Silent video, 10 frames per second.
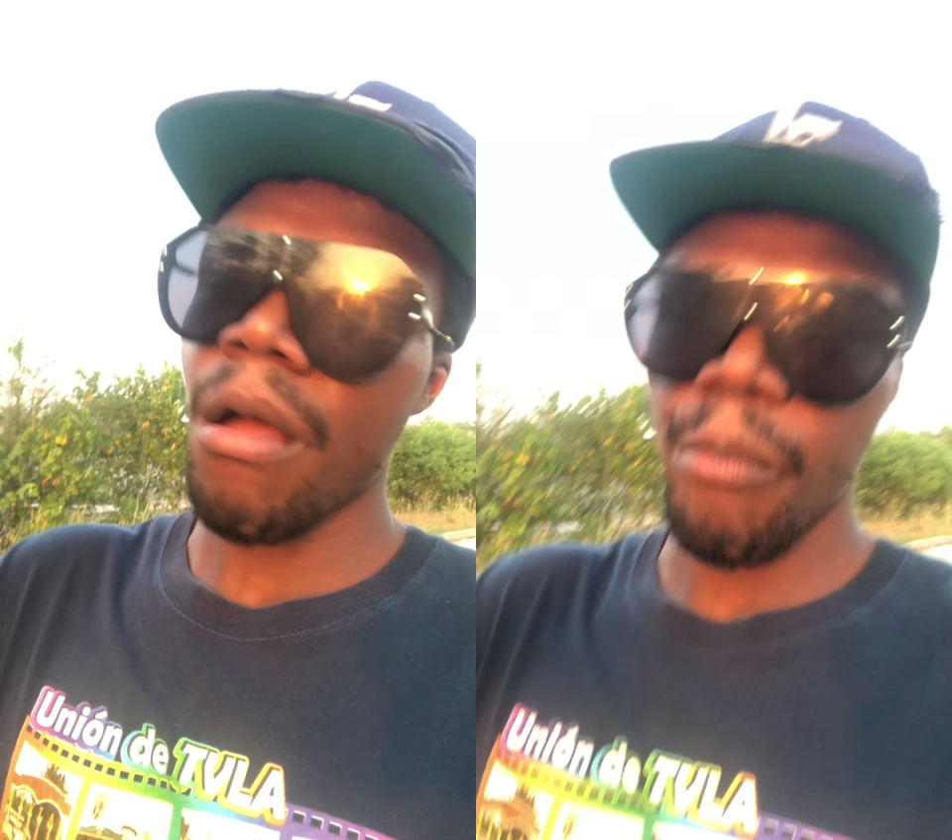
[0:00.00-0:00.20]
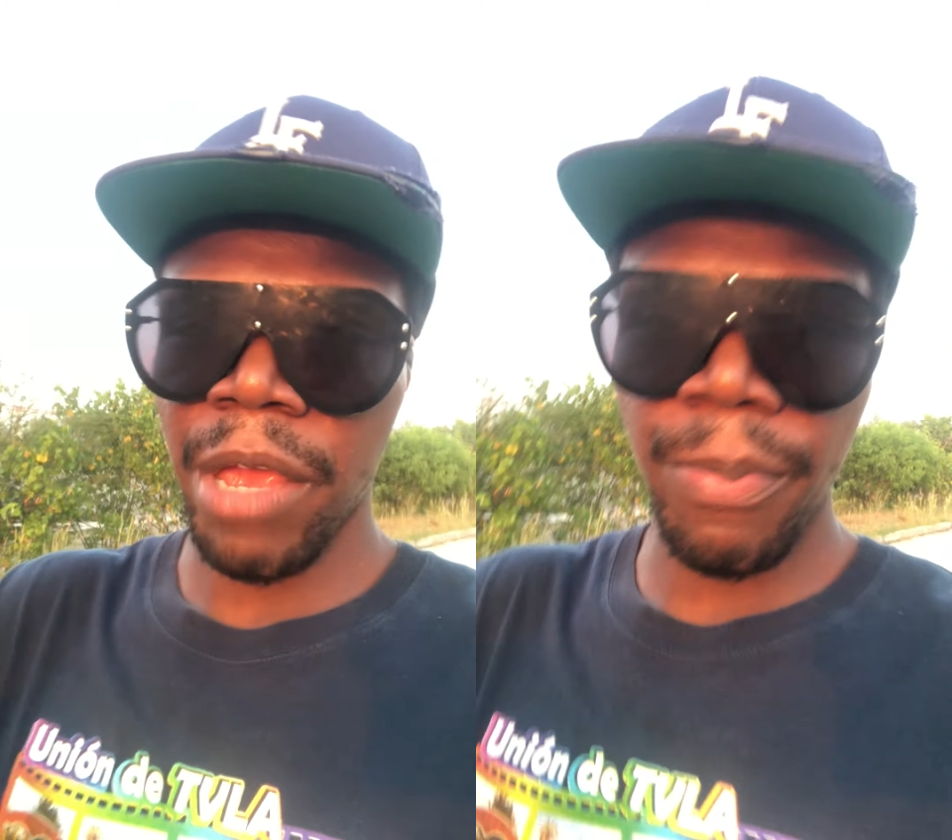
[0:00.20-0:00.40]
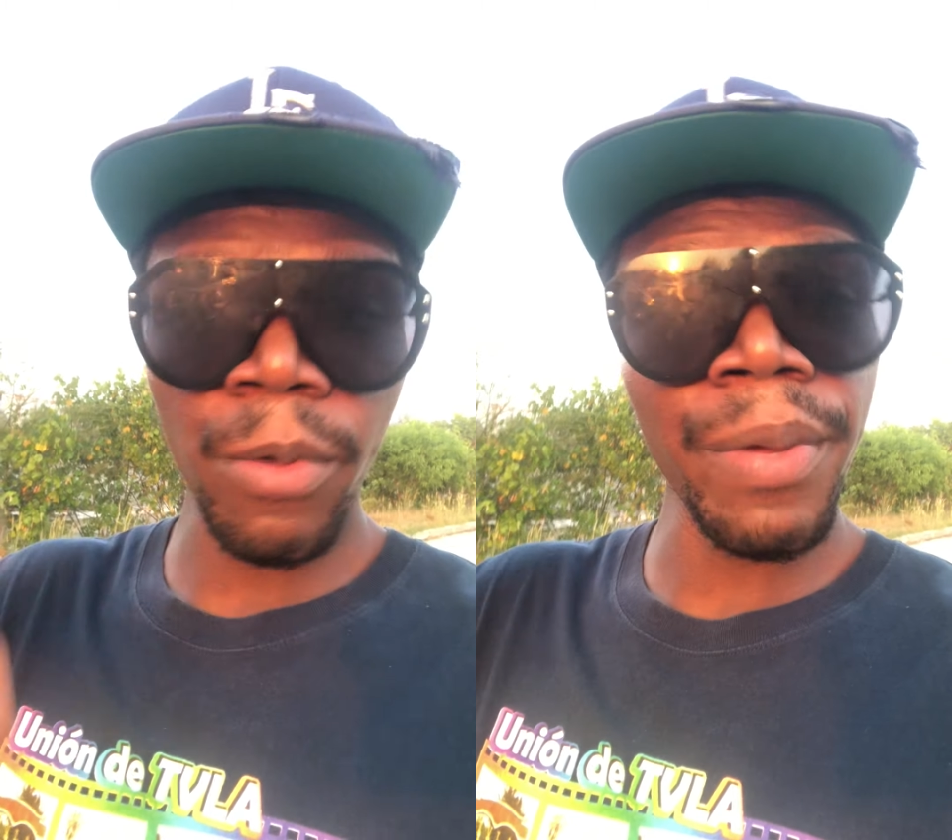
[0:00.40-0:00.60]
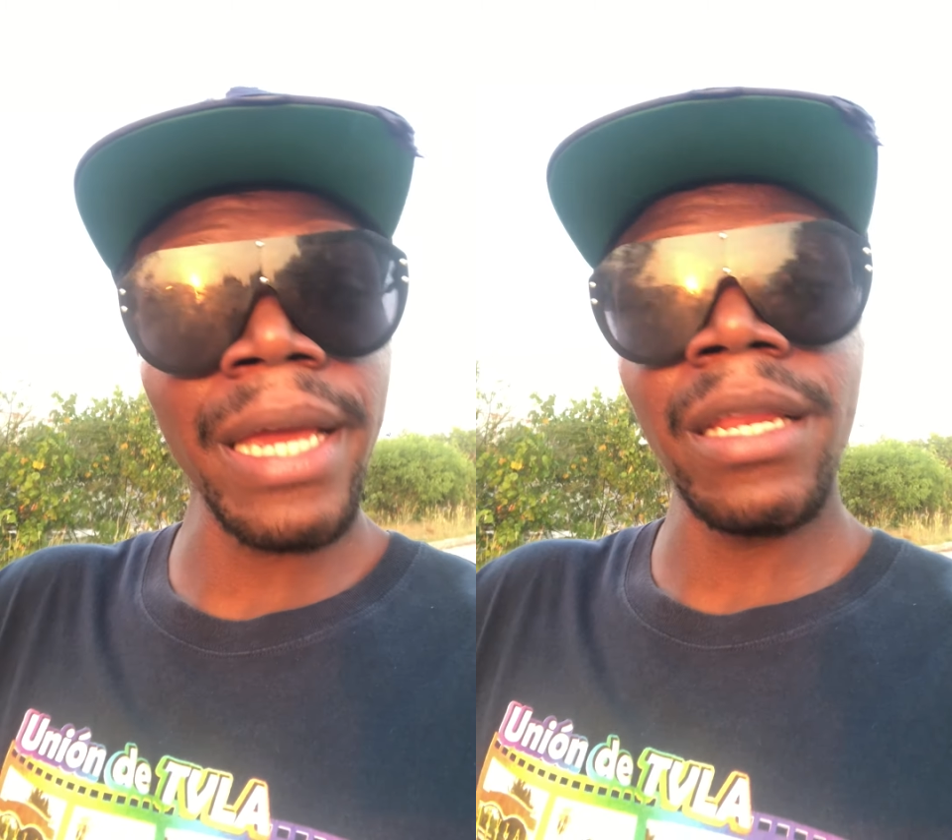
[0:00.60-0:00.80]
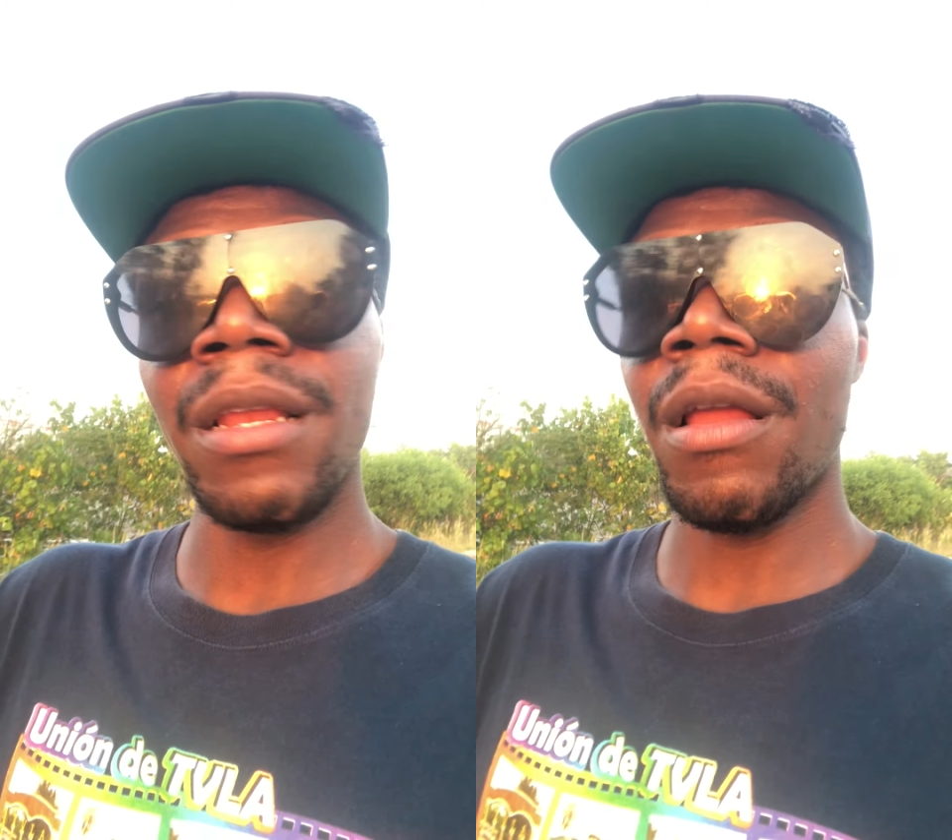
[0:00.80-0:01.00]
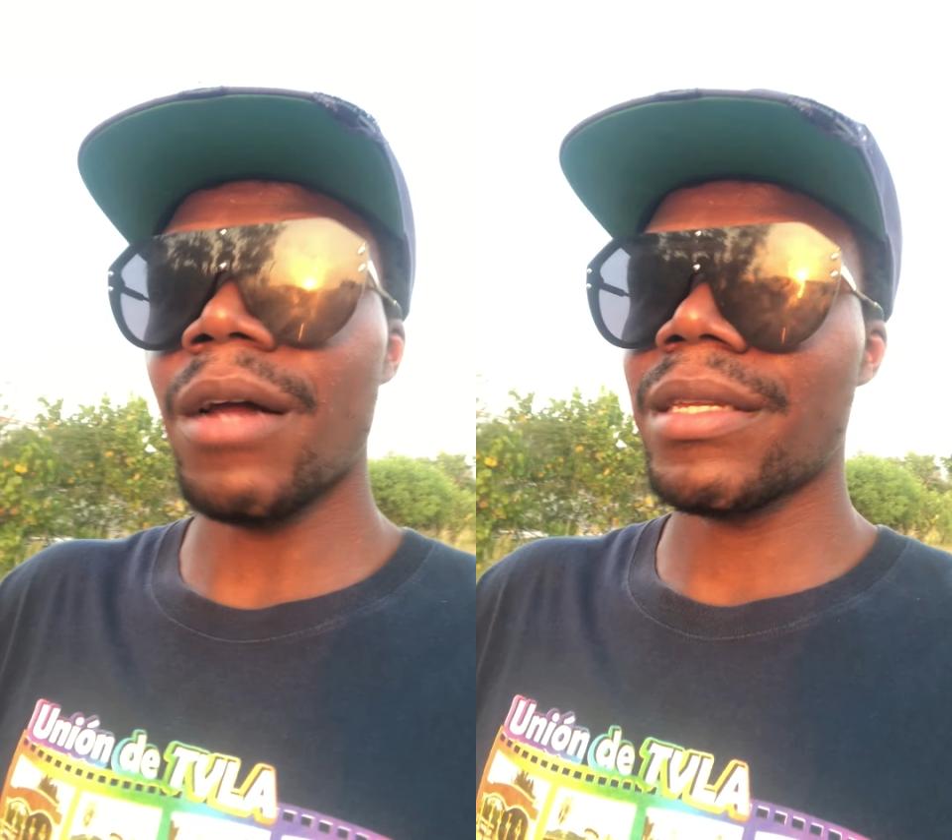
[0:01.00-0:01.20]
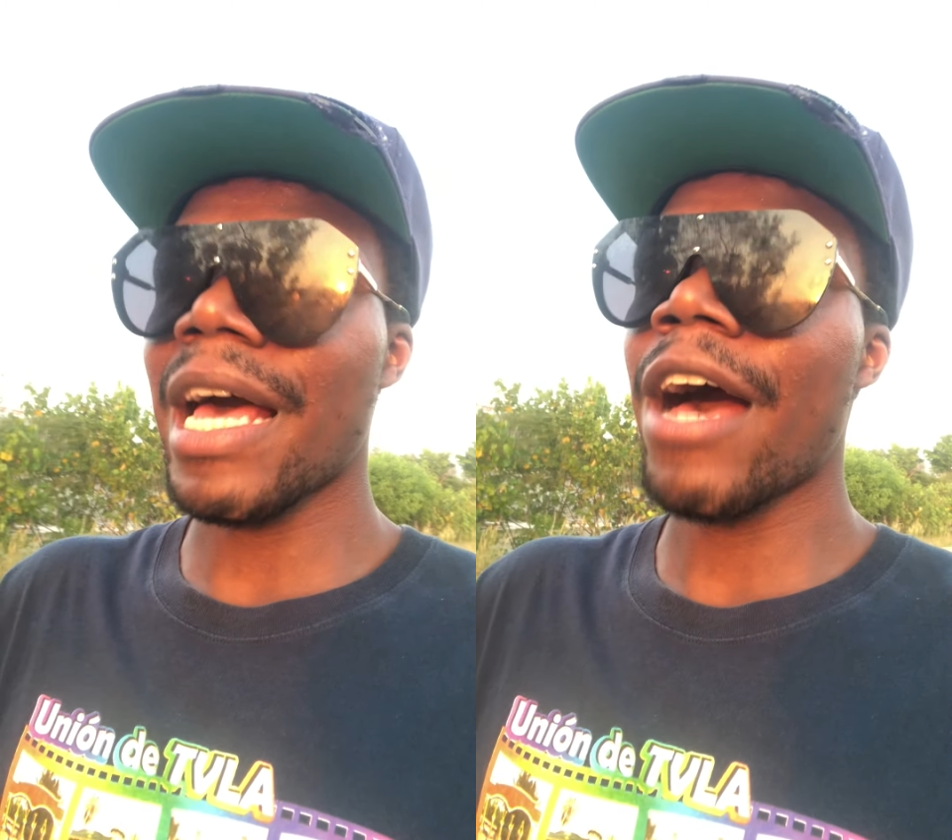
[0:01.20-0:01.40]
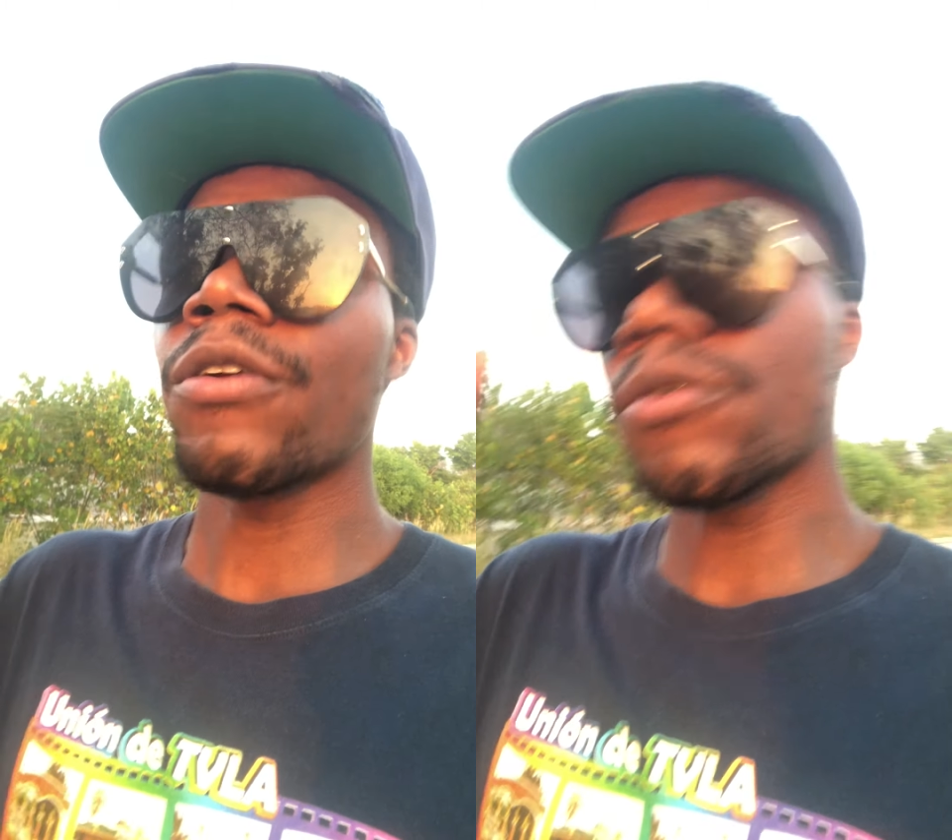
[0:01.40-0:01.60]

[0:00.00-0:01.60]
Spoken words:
people being in lockdown,